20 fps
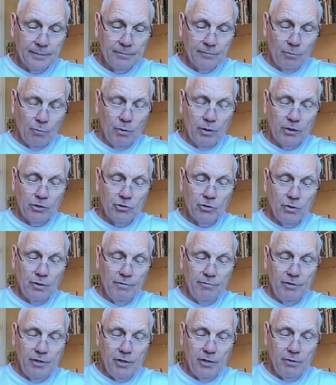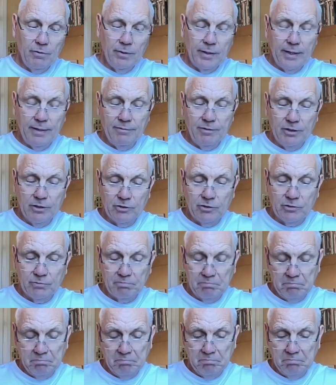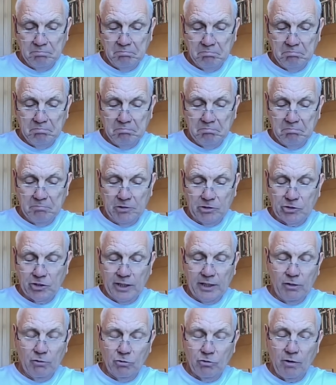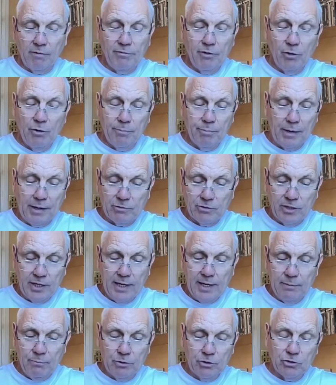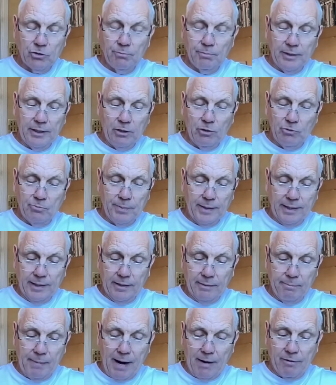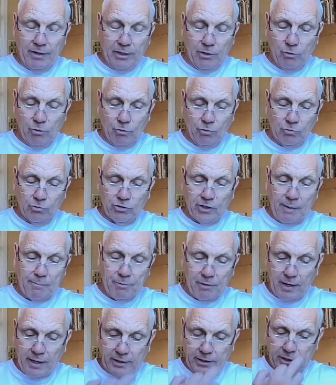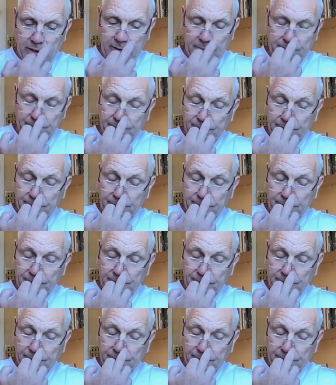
For one or two of you, even the singles of you are perhaps dealing with somebody who's been married or separated.